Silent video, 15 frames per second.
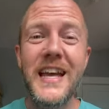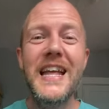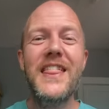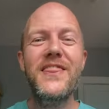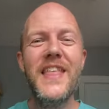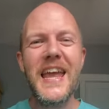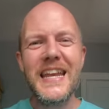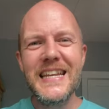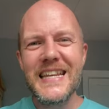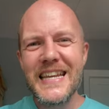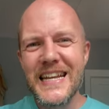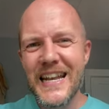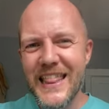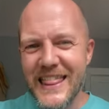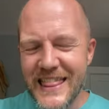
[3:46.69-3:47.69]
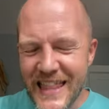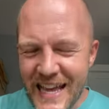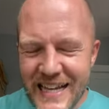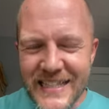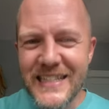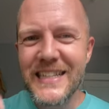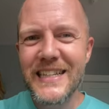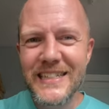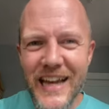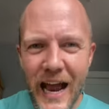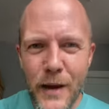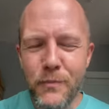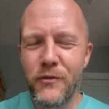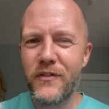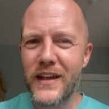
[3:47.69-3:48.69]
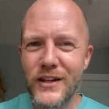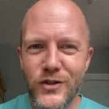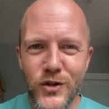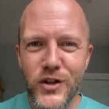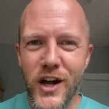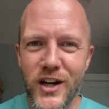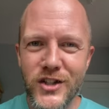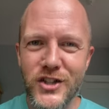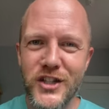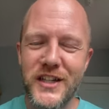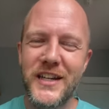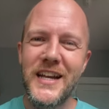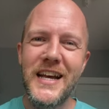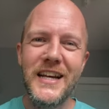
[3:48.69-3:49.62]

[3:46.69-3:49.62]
They need this type of introduction